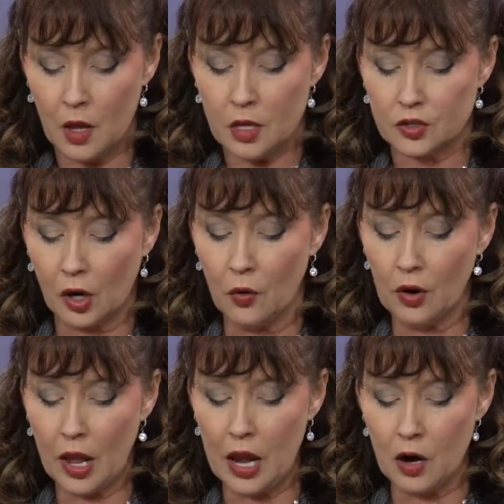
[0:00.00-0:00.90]
So
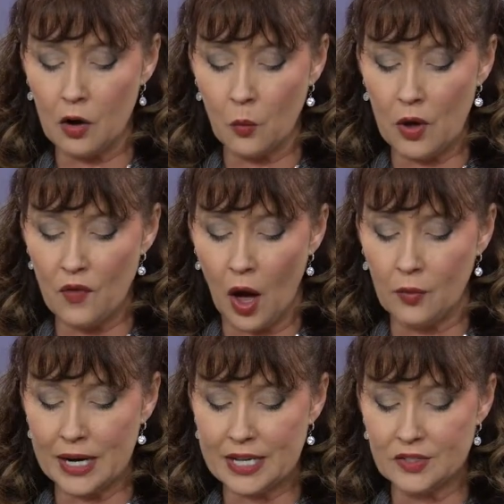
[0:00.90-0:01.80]
here we've
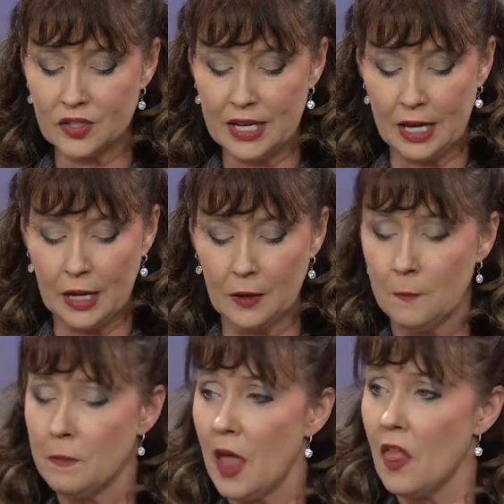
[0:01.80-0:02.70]
already seen
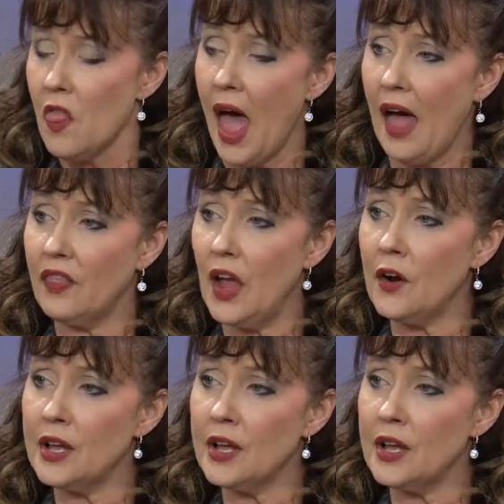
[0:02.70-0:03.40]
that there